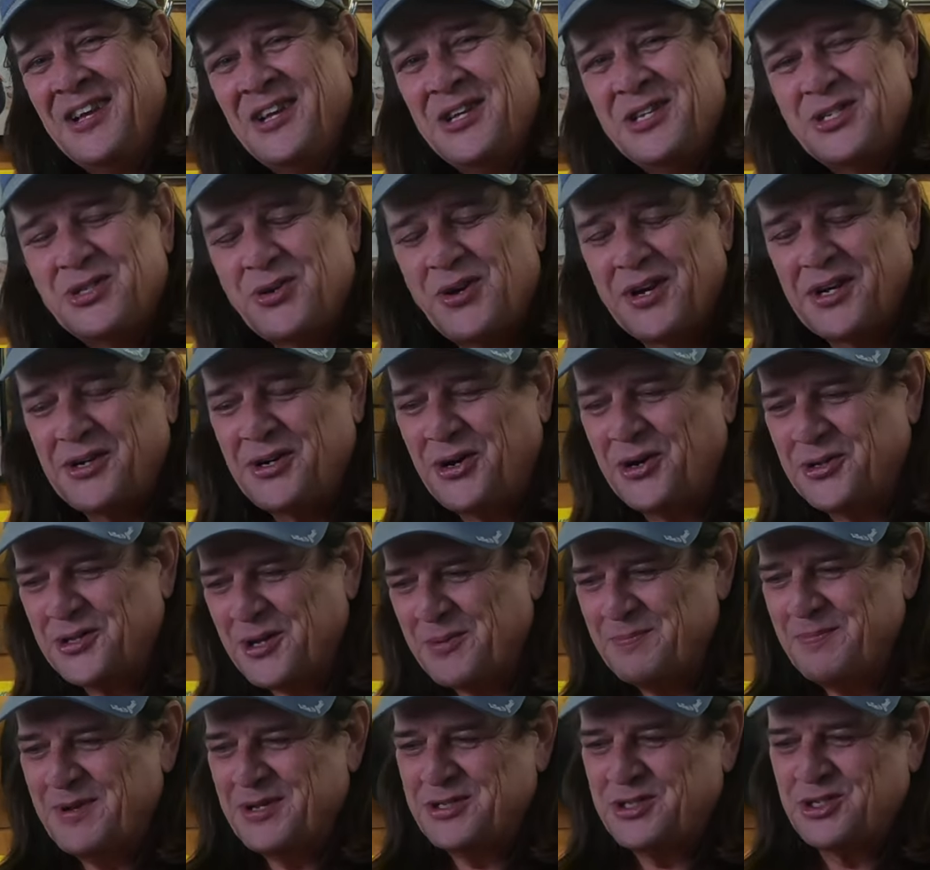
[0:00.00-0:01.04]
So I called
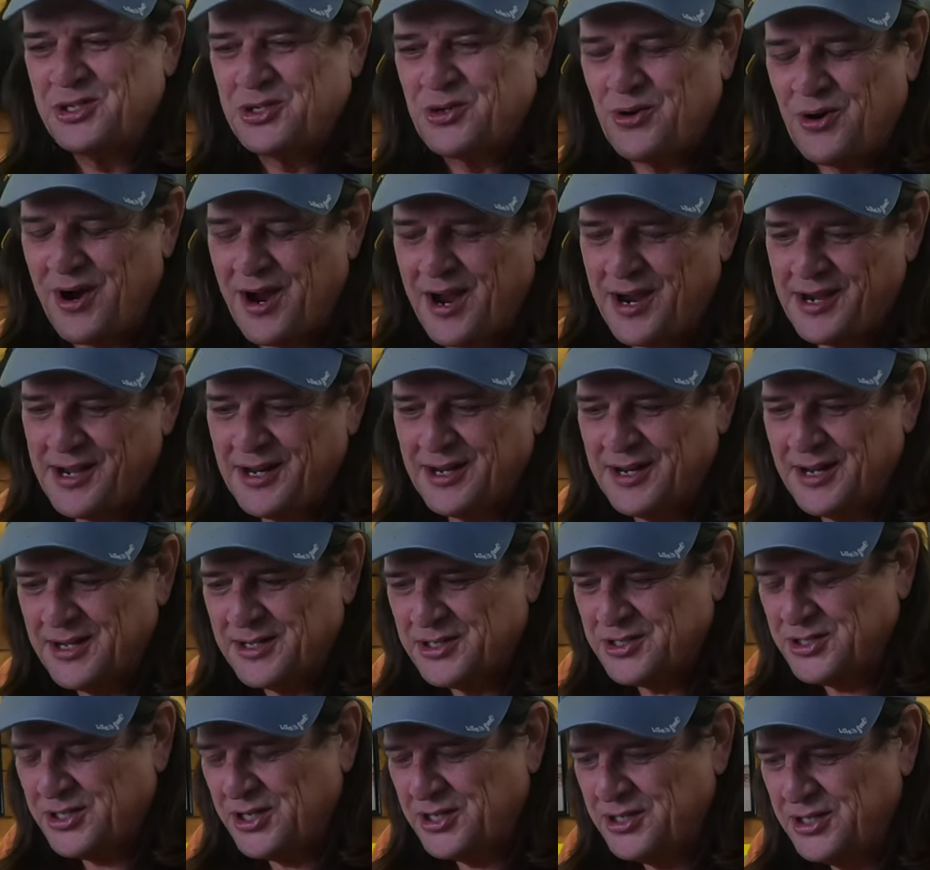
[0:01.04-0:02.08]
up Mrs. Kraken and I
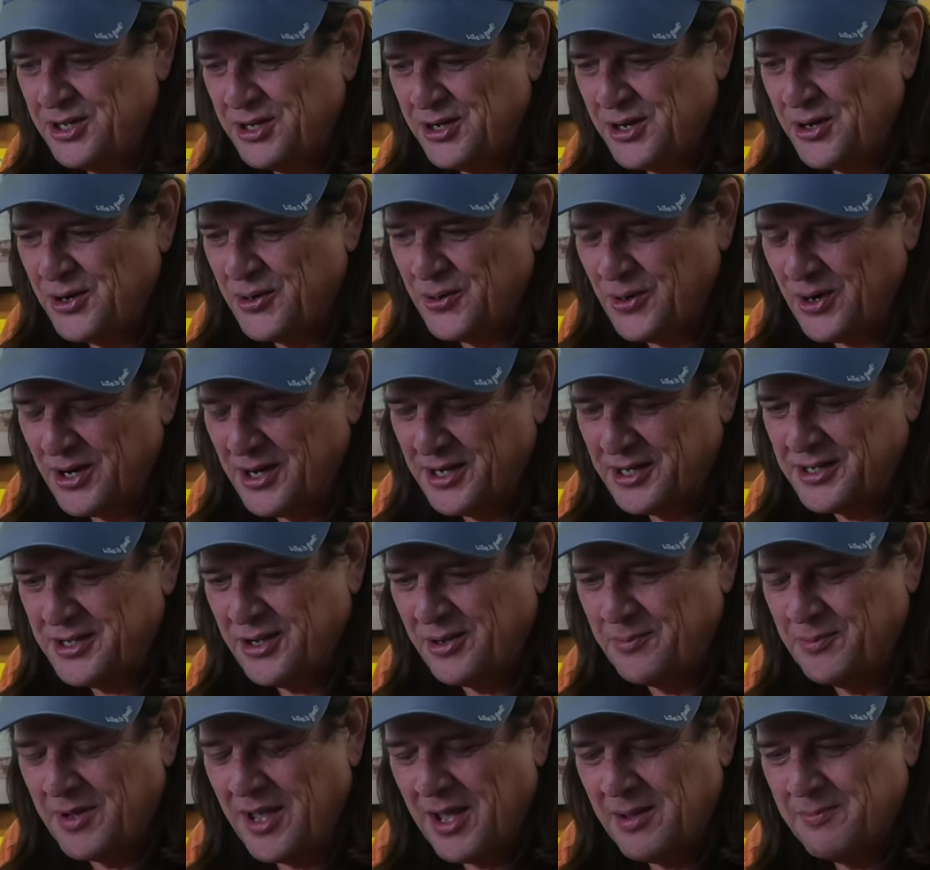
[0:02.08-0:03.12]
said, you know,
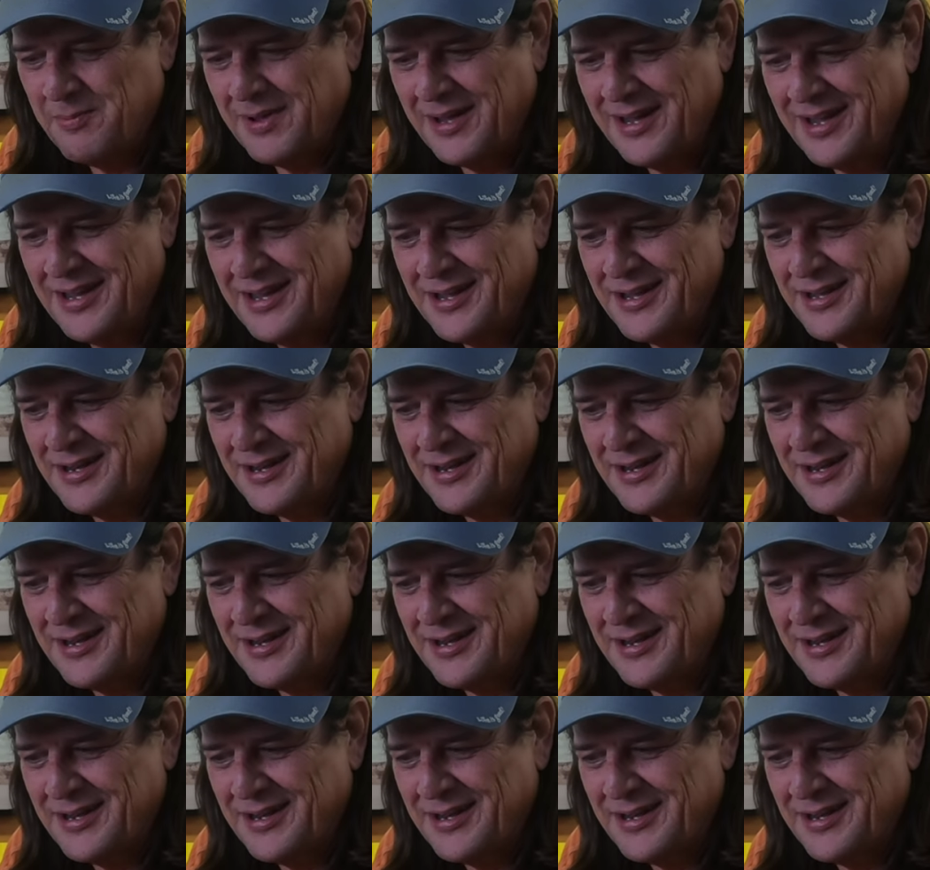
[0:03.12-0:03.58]
come get me.